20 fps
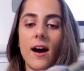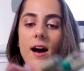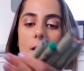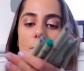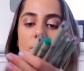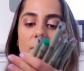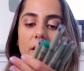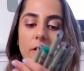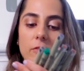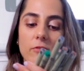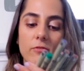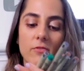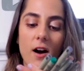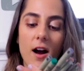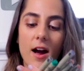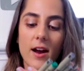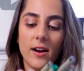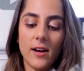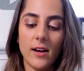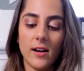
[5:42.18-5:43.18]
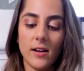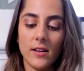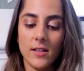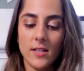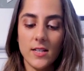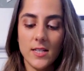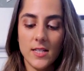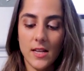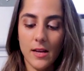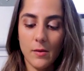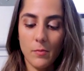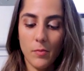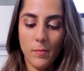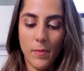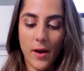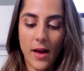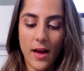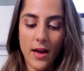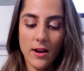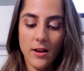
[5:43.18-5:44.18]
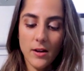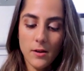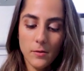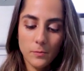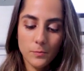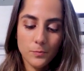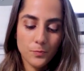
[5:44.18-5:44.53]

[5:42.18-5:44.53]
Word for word: um, like a finer tip pen.